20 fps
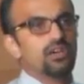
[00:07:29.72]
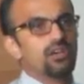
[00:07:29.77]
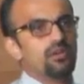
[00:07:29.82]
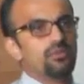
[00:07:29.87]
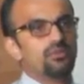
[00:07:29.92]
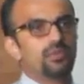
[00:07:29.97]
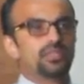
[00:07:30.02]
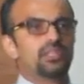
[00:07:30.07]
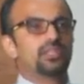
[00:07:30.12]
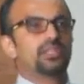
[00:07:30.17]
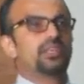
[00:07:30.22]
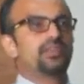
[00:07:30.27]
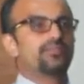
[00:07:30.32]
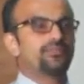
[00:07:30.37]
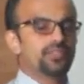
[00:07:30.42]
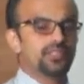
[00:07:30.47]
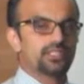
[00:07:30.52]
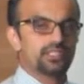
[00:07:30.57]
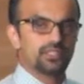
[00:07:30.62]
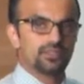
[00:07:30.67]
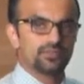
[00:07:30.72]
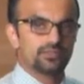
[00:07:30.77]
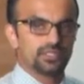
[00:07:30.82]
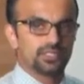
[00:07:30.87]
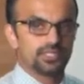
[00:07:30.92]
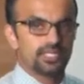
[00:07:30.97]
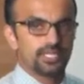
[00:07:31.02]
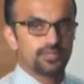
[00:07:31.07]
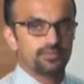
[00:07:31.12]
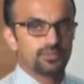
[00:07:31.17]
but then everything of the
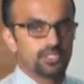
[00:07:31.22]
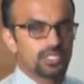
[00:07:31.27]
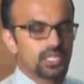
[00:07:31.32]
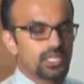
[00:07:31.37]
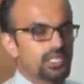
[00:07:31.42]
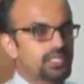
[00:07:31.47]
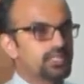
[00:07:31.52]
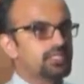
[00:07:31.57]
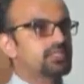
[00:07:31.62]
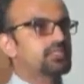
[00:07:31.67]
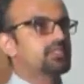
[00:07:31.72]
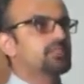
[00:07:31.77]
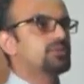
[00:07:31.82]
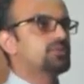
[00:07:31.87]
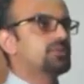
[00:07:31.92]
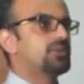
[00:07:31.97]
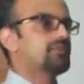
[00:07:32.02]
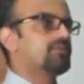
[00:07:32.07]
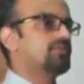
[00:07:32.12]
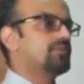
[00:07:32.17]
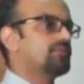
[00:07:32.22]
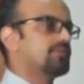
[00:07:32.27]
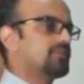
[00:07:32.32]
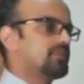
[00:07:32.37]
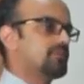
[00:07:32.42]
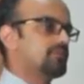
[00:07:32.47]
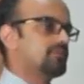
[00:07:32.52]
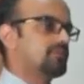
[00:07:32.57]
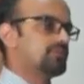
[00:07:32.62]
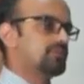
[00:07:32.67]
same size, and you have a
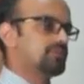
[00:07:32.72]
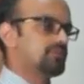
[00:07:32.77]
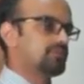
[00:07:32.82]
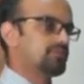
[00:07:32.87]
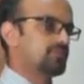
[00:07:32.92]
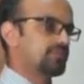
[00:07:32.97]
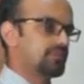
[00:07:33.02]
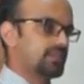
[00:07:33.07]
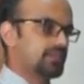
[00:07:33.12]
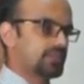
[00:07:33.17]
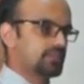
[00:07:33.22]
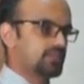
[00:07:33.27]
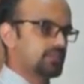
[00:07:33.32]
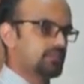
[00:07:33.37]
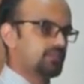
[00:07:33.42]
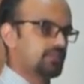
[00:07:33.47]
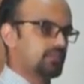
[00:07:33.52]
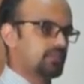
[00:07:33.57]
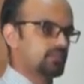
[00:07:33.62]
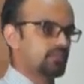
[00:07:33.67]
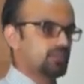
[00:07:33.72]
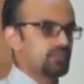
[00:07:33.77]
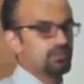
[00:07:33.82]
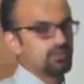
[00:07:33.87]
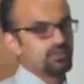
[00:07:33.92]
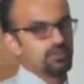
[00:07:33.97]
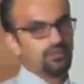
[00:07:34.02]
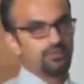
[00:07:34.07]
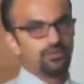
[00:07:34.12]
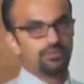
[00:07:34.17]
front cover.
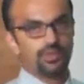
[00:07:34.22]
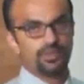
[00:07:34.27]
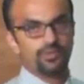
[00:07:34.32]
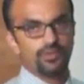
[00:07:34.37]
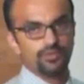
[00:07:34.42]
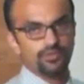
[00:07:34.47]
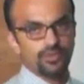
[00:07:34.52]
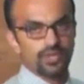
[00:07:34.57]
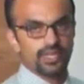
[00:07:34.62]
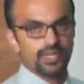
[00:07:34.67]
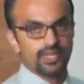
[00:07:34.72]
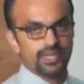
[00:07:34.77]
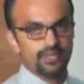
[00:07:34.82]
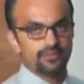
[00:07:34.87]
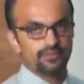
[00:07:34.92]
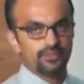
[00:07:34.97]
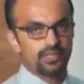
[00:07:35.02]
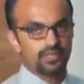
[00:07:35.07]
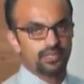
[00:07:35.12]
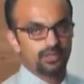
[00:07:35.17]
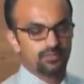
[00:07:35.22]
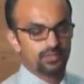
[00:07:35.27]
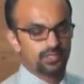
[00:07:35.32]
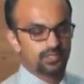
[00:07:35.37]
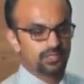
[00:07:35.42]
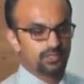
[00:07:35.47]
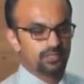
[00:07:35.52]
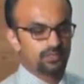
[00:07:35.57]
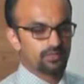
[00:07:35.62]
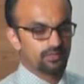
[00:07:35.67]
Maybe one ad will come
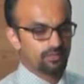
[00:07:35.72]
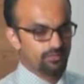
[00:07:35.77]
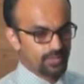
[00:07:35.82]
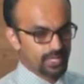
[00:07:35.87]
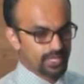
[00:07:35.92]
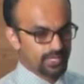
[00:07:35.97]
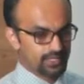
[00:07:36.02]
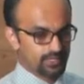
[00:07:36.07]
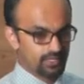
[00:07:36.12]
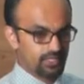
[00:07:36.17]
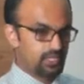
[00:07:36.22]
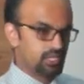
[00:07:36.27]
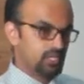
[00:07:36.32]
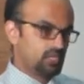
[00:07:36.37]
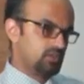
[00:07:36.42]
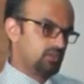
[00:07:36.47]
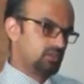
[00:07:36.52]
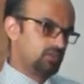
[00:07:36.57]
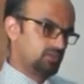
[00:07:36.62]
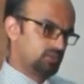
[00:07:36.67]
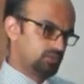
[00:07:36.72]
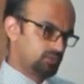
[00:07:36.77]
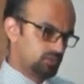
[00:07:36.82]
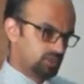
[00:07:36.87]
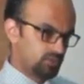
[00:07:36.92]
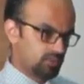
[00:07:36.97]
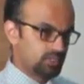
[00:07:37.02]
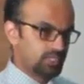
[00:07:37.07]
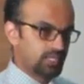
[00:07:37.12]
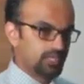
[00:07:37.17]
in the back.
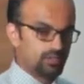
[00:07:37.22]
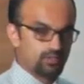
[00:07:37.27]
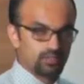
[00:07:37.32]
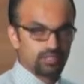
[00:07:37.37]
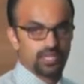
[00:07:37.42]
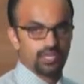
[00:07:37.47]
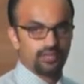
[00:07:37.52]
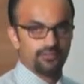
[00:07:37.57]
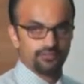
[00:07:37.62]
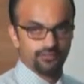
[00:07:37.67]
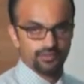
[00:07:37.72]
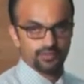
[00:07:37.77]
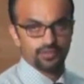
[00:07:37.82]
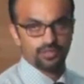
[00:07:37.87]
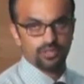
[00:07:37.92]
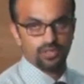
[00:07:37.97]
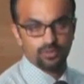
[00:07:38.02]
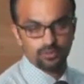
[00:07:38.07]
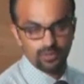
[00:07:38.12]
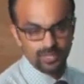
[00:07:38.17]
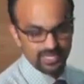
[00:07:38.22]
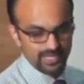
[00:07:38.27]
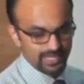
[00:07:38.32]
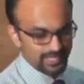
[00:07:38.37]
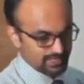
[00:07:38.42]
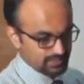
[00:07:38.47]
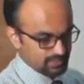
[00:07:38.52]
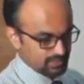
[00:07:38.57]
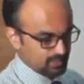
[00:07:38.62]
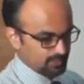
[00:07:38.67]
You cannot have normally
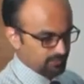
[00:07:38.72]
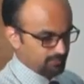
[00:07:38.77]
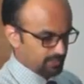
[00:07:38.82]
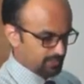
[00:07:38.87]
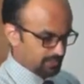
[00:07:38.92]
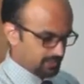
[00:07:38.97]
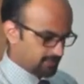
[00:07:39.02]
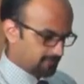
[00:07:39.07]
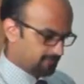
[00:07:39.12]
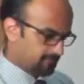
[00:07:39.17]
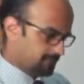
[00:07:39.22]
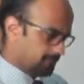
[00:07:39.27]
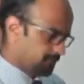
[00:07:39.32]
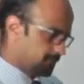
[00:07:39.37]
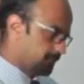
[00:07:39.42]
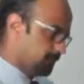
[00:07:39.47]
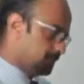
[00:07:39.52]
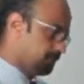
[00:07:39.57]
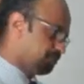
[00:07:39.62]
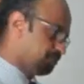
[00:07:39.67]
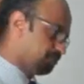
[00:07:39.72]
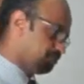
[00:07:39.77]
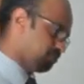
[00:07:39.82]
ads in the front cover. So